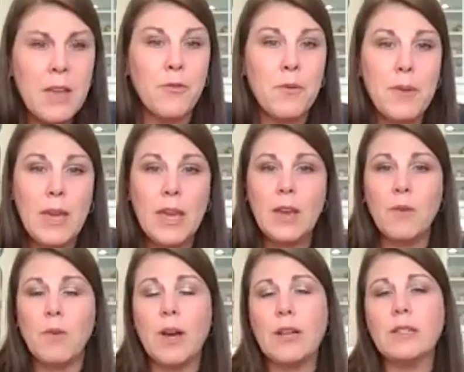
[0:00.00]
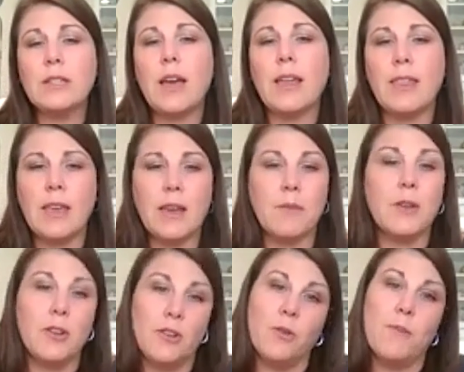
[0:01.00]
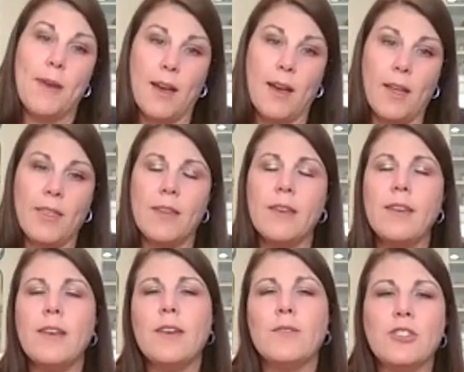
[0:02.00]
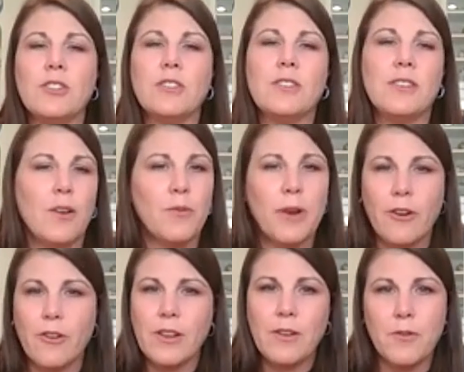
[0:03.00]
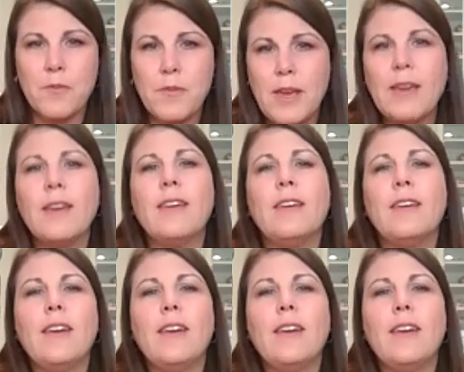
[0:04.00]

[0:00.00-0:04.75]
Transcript: And for me, it was, I think I'm going to do a bath, which is a rarity for me.